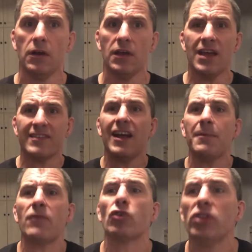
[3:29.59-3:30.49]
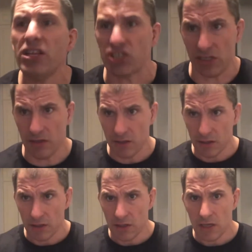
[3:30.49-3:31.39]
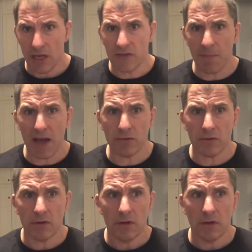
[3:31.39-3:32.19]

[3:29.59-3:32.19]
it's not about religion. It's about